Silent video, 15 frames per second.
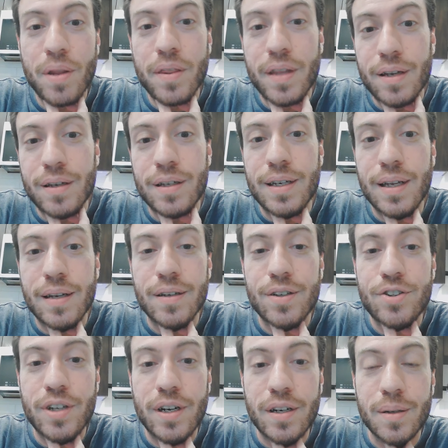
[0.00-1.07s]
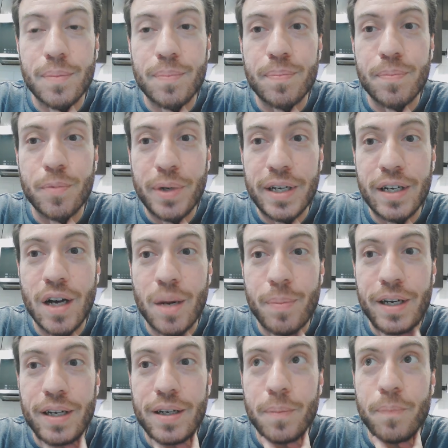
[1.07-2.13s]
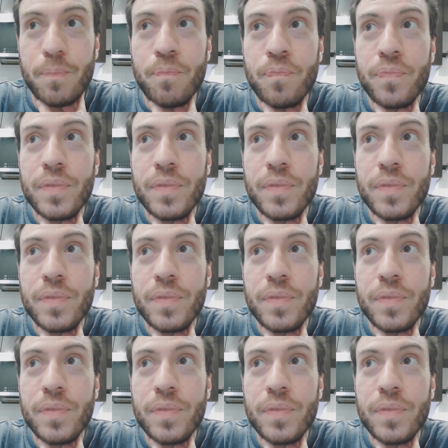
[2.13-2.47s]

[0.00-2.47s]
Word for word: and then he she ended up renoming him